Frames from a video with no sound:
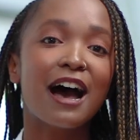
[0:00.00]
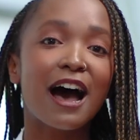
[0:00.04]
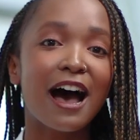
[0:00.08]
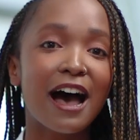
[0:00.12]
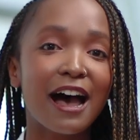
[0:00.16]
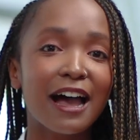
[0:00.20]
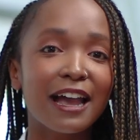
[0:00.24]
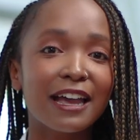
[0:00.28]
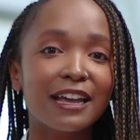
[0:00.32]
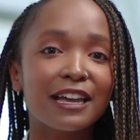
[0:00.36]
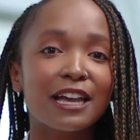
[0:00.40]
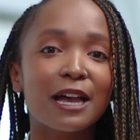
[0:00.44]

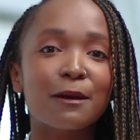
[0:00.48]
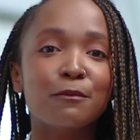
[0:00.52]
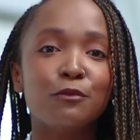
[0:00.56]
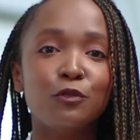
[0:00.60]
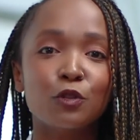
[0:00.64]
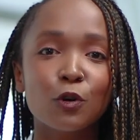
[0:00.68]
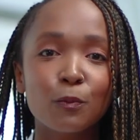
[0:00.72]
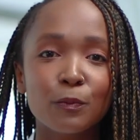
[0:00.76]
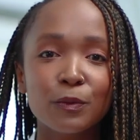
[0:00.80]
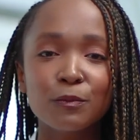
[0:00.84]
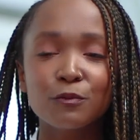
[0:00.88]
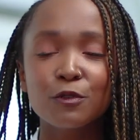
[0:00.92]
I am
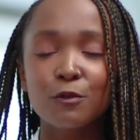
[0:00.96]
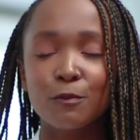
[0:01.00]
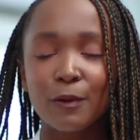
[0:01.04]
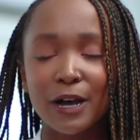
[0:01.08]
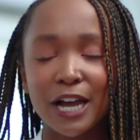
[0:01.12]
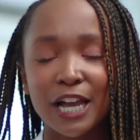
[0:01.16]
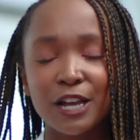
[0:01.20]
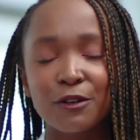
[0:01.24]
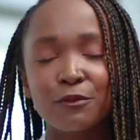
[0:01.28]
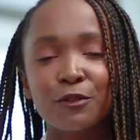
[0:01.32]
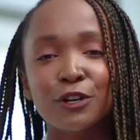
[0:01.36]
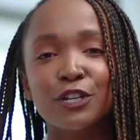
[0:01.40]
Nopi
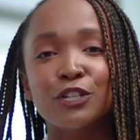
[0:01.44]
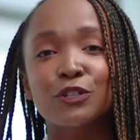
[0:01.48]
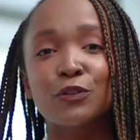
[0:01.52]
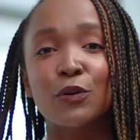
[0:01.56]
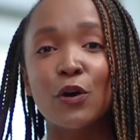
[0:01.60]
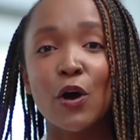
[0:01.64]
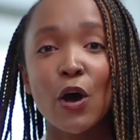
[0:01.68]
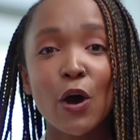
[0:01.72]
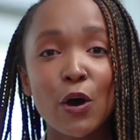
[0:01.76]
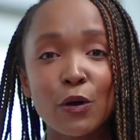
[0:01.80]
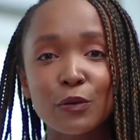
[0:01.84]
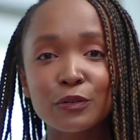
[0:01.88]
Mubaiwa,
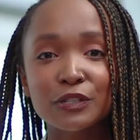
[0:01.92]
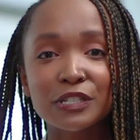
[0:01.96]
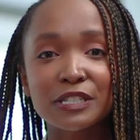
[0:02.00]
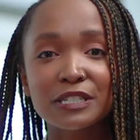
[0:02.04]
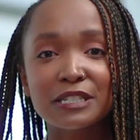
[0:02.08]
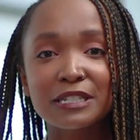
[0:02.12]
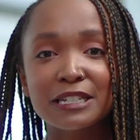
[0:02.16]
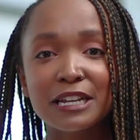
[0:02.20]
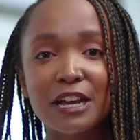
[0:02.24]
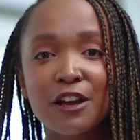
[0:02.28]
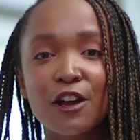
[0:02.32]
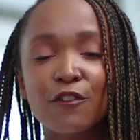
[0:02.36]
your
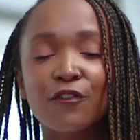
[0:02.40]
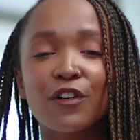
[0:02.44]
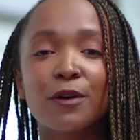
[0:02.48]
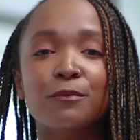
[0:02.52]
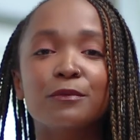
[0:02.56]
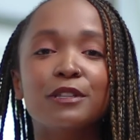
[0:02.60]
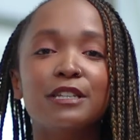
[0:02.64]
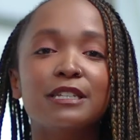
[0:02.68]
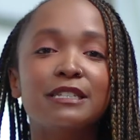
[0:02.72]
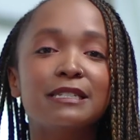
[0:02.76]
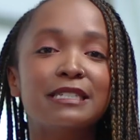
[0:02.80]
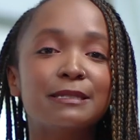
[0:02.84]
host
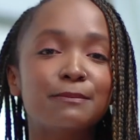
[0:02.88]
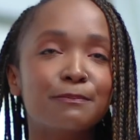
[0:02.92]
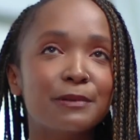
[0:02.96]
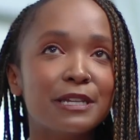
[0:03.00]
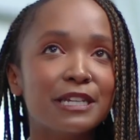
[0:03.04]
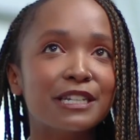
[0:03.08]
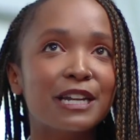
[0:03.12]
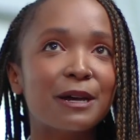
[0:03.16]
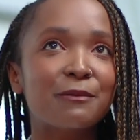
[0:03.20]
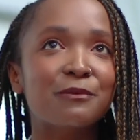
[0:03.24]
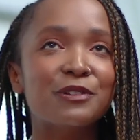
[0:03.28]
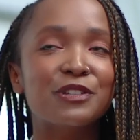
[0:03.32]
from the
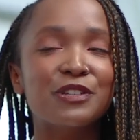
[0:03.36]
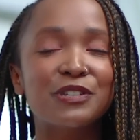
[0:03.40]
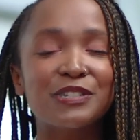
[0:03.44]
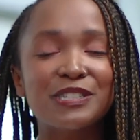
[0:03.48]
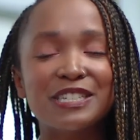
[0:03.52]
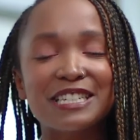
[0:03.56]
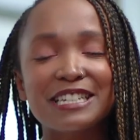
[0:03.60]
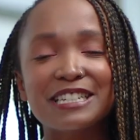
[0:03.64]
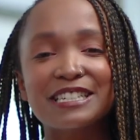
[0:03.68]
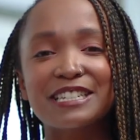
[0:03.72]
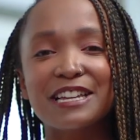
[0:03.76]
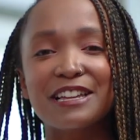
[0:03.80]

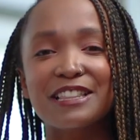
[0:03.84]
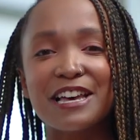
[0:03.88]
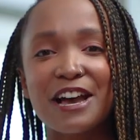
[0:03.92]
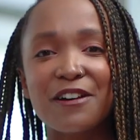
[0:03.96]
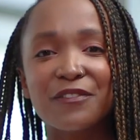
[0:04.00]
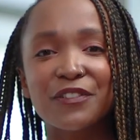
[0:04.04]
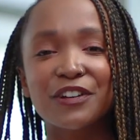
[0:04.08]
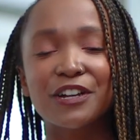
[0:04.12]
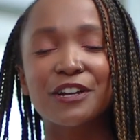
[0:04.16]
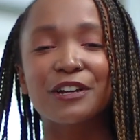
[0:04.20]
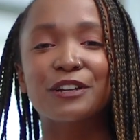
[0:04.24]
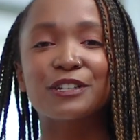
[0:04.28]
PwC South
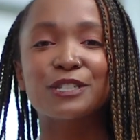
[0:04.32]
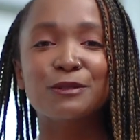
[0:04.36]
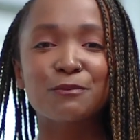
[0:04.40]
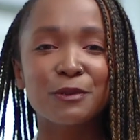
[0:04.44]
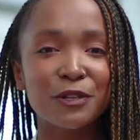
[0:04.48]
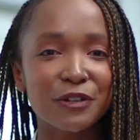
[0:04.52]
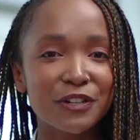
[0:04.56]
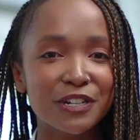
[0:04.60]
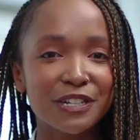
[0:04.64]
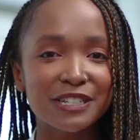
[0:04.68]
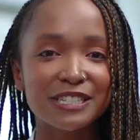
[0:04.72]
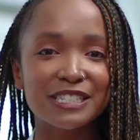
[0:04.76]
Africa
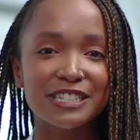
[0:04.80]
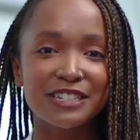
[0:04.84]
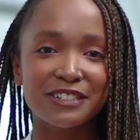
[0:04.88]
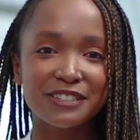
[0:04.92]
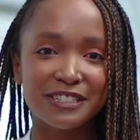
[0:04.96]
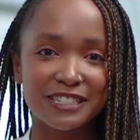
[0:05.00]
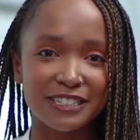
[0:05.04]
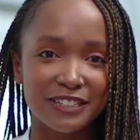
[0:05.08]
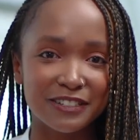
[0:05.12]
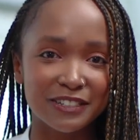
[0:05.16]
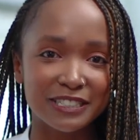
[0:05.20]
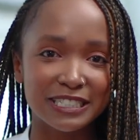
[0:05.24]
Experience
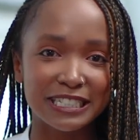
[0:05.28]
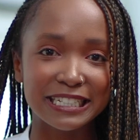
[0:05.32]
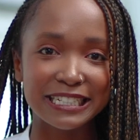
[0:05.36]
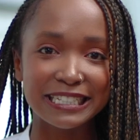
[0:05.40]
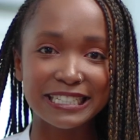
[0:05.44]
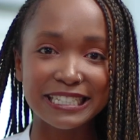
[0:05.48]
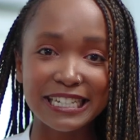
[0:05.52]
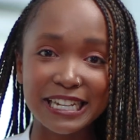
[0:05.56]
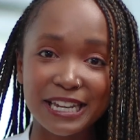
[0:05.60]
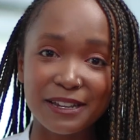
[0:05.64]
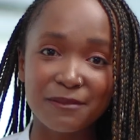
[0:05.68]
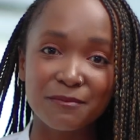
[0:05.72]
Consulting
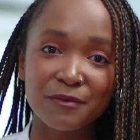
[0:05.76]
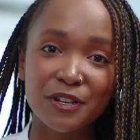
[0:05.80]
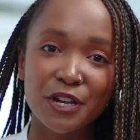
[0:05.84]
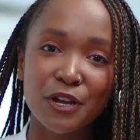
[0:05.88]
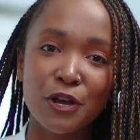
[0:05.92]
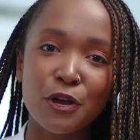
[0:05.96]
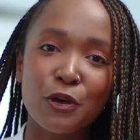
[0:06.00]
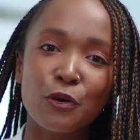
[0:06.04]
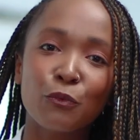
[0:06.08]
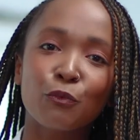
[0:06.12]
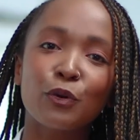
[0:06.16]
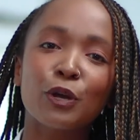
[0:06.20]
team,
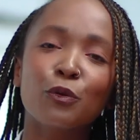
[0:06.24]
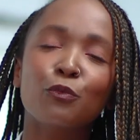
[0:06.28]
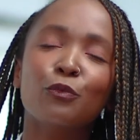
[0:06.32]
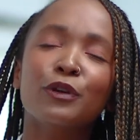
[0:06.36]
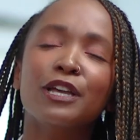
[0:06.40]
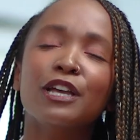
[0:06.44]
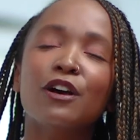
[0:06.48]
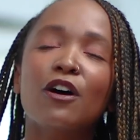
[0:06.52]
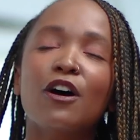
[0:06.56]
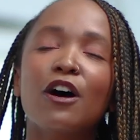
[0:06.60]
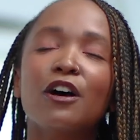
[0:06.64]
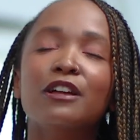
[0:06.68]
where
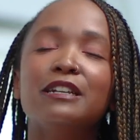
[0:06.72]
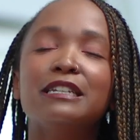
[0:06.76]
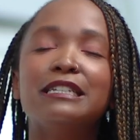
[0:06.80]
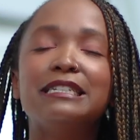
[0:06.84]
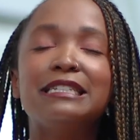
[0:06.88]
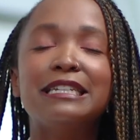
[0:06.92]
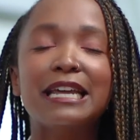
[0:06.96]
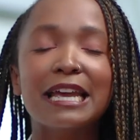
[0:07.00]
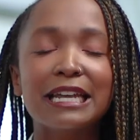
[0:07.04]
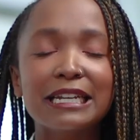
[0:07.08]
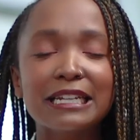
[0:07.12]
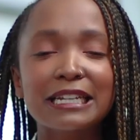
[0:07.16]
we are
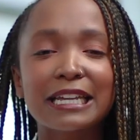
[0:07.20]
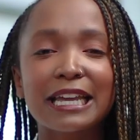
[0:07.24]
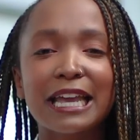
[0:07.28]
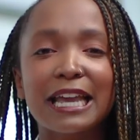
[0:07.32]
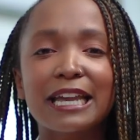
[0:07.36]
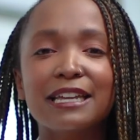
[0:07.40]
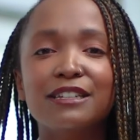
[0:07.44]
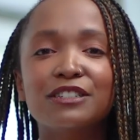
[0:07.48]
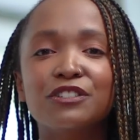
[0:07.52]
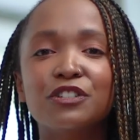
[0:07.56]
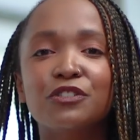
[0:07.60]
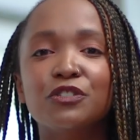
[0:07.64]

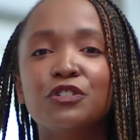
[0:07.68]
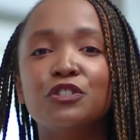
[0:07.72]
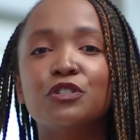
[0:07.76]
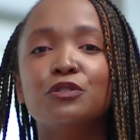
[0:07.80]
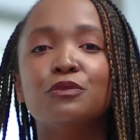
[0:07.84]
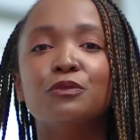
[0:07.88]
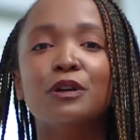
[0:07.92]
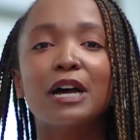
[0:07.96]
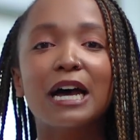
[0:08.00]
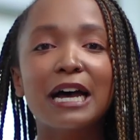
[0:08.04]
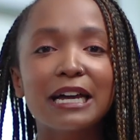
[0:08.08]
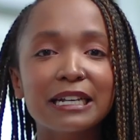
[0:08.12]
dedicated
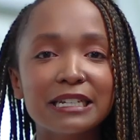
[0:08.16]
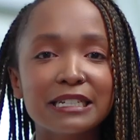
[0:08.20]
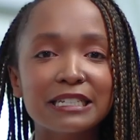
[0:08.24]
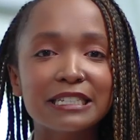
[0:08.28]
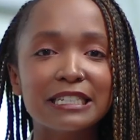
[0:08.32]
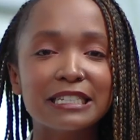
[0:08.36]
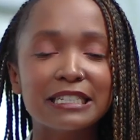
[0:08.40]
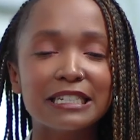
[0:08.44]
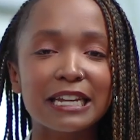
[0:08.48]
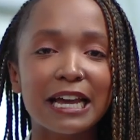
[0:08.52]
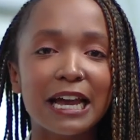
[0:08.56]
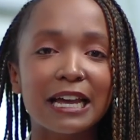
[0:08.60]
to
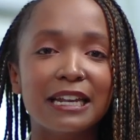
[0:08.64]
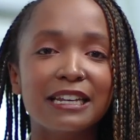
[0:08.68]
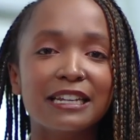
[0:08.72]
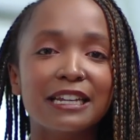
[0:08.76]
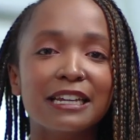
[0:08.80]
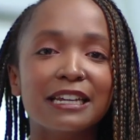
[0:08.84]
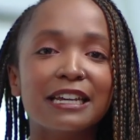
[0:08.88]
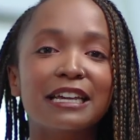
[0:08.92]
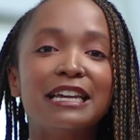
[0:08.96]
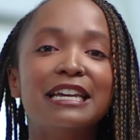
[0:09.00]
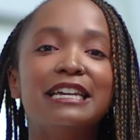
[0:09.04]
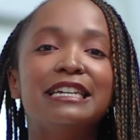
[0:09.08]

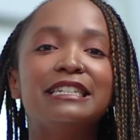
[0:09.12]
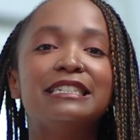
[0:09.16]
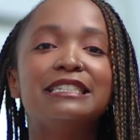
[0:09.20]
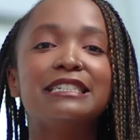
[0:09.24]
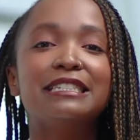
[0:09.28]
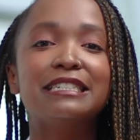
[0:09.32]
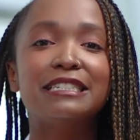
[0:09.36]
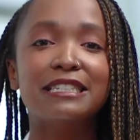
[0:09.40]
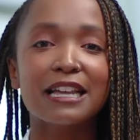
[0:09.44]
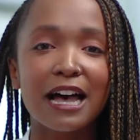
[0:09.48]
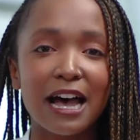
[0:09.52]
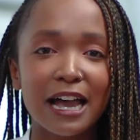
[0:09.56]
understanding,
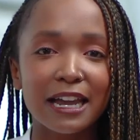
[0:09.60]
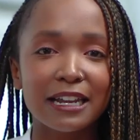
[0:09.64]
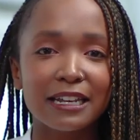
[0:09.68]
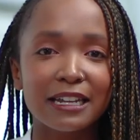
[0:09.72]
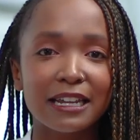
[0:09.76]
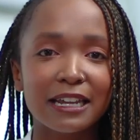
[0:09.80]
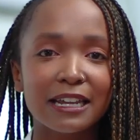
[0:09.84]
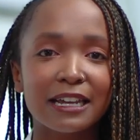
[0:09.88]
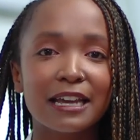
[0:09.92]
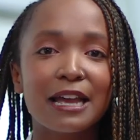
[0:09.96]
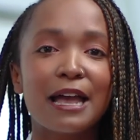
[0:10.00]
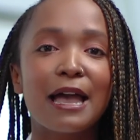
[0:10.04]

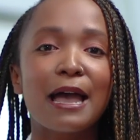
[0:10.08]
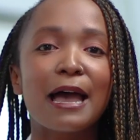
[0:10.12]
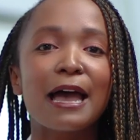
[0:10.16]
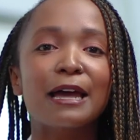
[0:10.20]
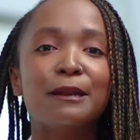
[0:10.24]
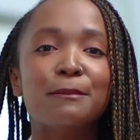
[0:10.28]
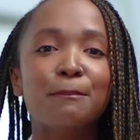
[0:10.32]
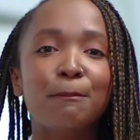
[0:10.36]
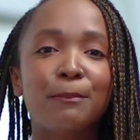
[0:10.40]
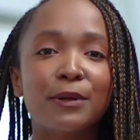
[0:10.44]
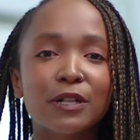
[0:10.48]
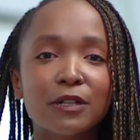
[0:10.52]
designing,
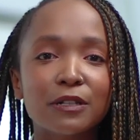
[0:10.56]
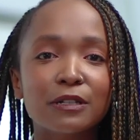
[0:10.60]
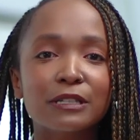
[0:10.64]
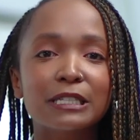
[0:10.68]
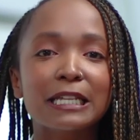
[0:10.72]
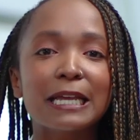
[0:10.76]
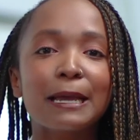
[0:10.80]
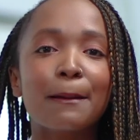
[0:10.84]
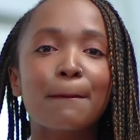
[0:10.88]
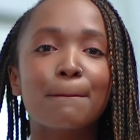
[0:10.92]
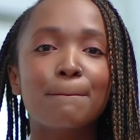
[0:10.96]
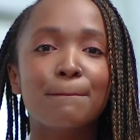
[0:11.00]
and
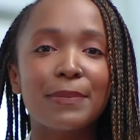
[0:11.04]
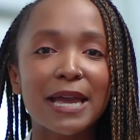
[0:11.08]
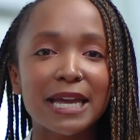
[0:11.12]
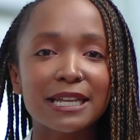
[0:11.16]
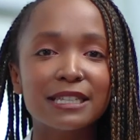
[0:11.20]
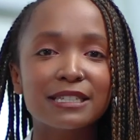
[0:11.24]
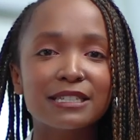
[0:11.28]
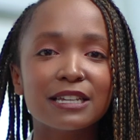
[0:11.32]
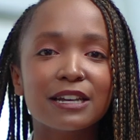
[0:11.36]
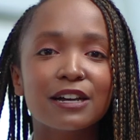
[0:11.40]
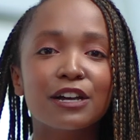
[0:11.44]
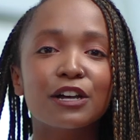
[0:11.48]
building
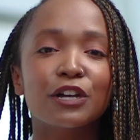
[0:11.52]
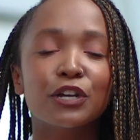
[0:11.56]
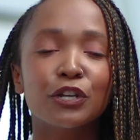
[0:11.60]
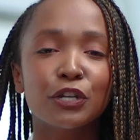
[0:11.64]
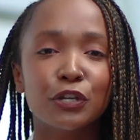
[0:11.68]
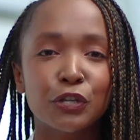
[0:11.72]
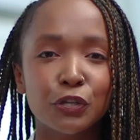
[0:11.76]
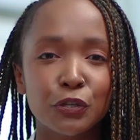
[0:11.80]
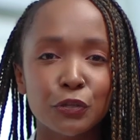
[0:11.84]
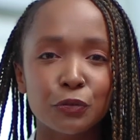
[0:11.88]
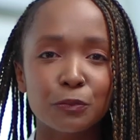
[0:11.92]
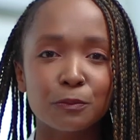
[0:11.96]
better
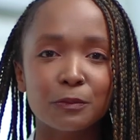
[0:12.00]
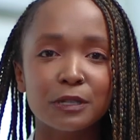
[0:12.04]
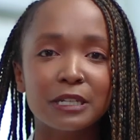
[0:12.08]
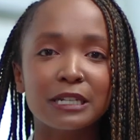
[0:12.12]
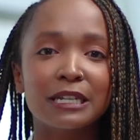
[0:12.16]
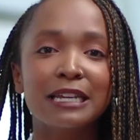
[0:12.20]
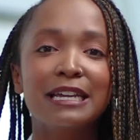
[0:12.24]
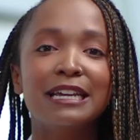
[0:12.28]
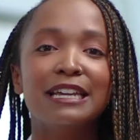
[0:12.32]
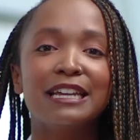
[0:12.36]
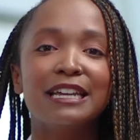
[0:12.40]
human